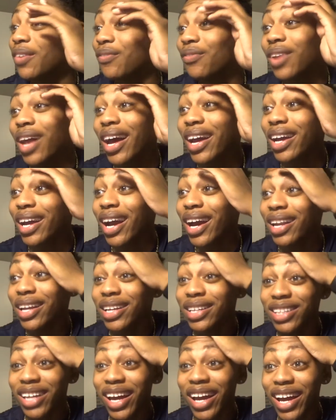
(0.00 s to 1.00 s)
Flight got
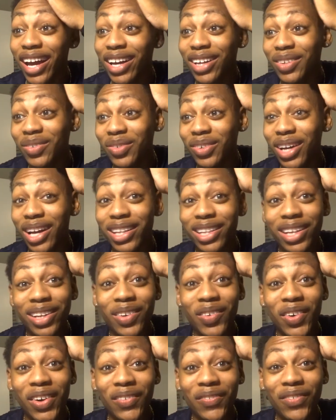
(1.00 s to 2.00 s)
his ass. I think
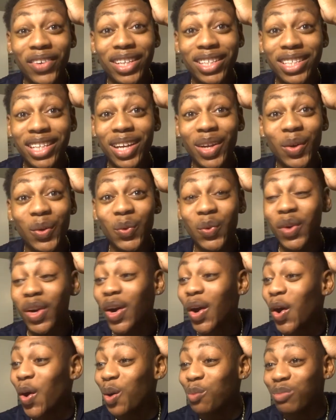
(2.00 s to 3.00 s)
it was 15-1.
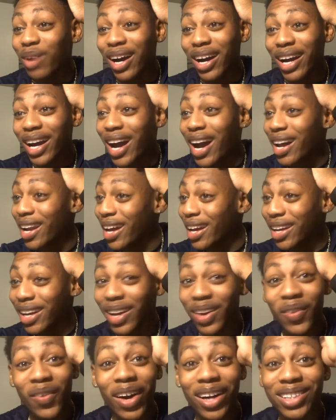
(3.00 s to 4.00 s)
Oh my God, I
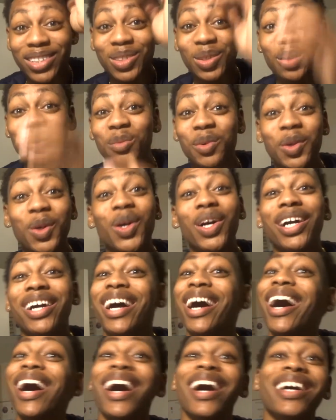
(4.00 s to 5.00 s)
can't watch no more,
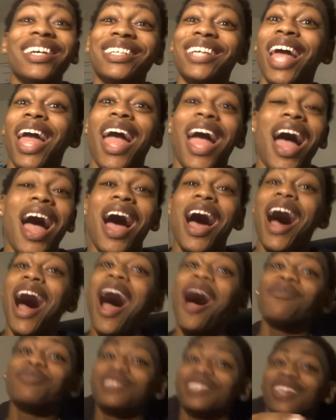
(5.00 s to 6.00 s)
guys.
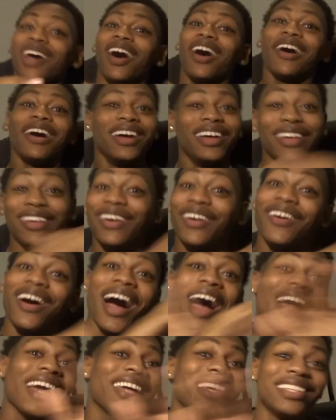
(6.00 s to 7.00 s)
I'm sorry, yo.
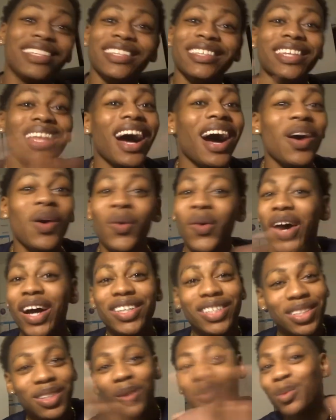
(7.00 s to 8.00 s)
I can just not
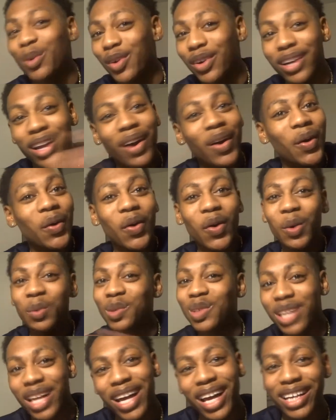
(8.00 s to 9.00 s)
watch no more of that
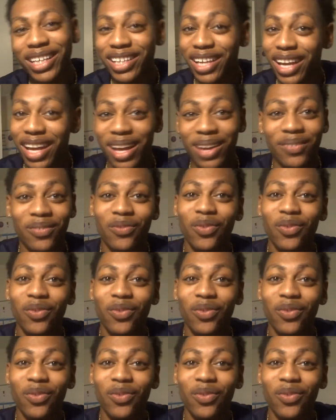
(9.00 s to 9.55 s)
horrible ass game.